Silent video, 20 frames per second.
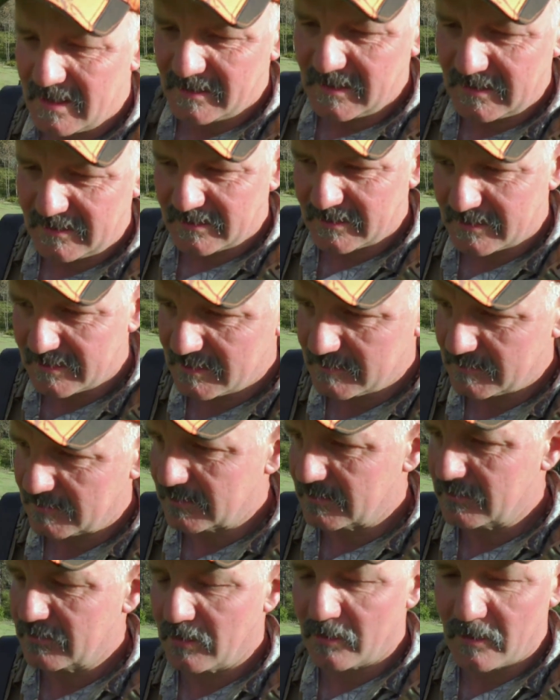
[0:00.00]
and that's to keep
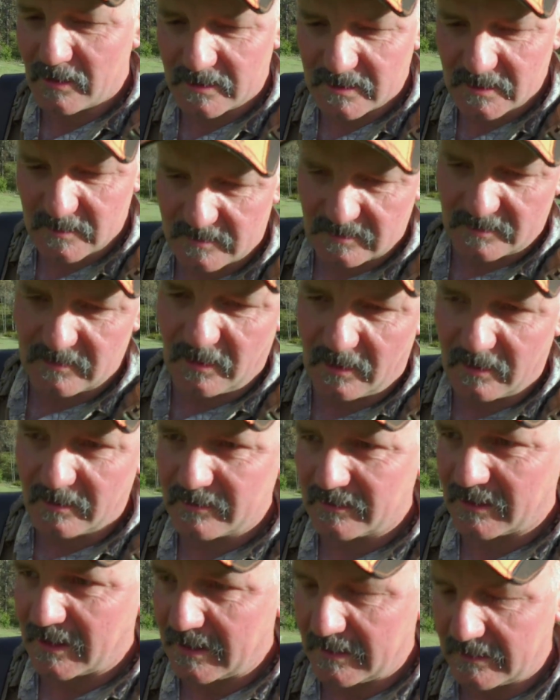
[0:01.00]
the try and keep the
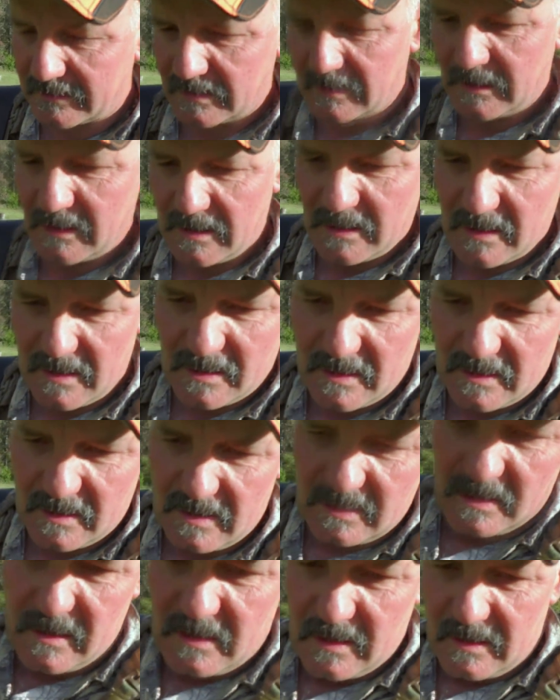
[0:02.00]
dogs out.
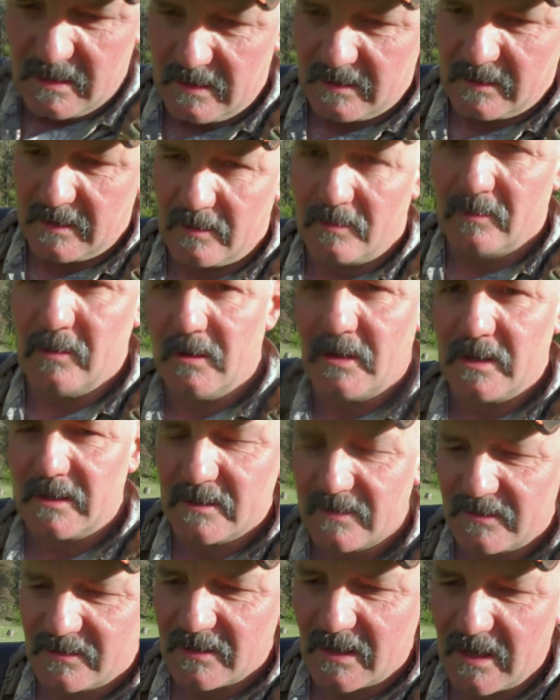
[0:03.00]
Now all I
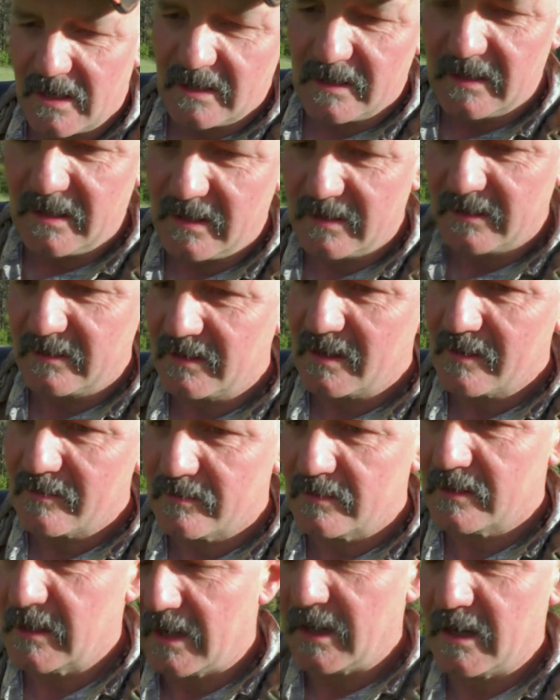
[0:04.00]
can say is
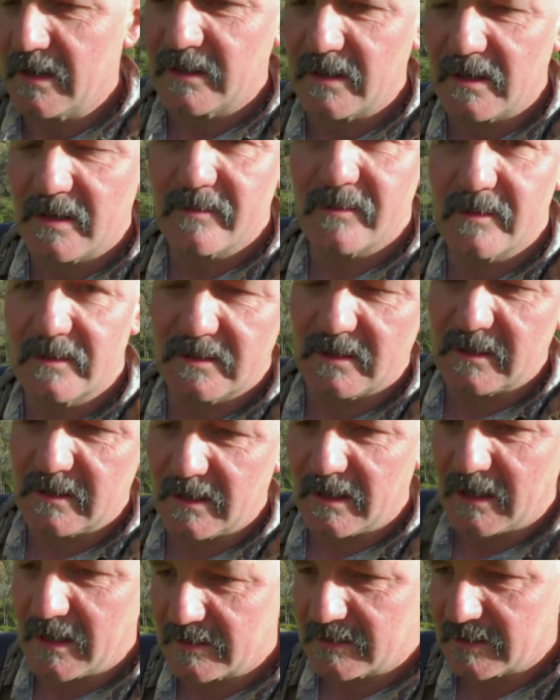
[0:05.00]
every hunter, every
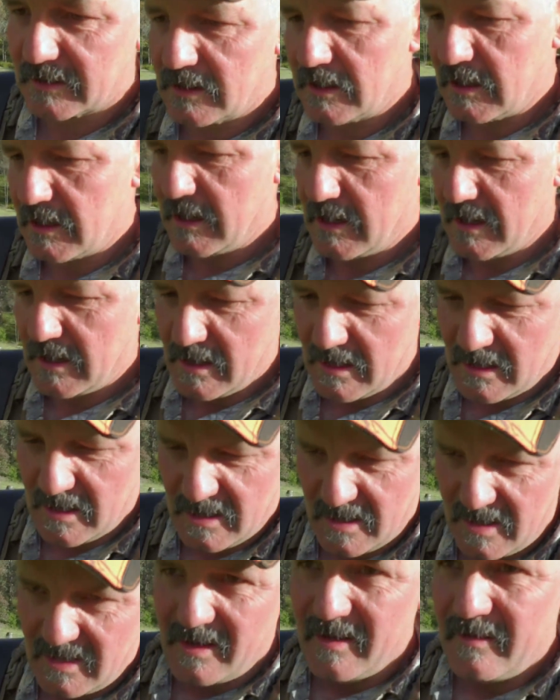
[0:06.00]
deer hunter,
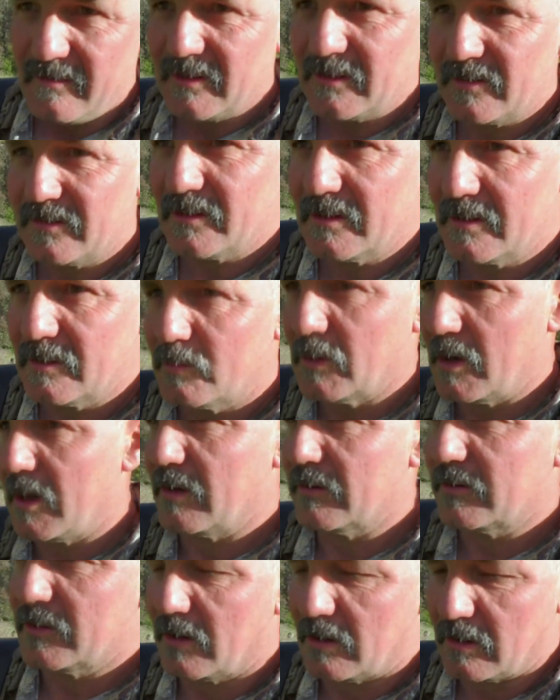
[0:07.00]
if you see a
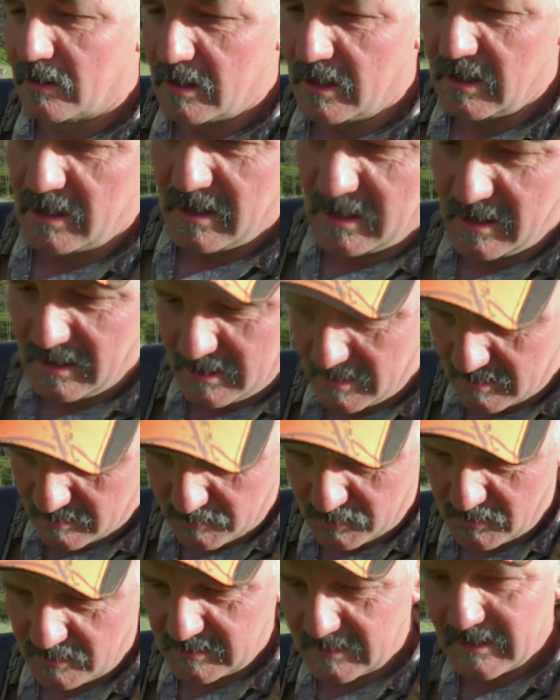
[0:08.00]
wild dog,
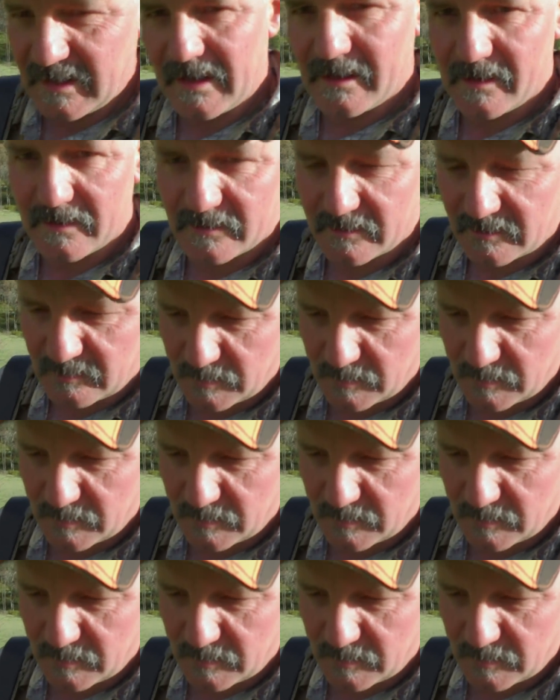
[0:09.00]
put it down on the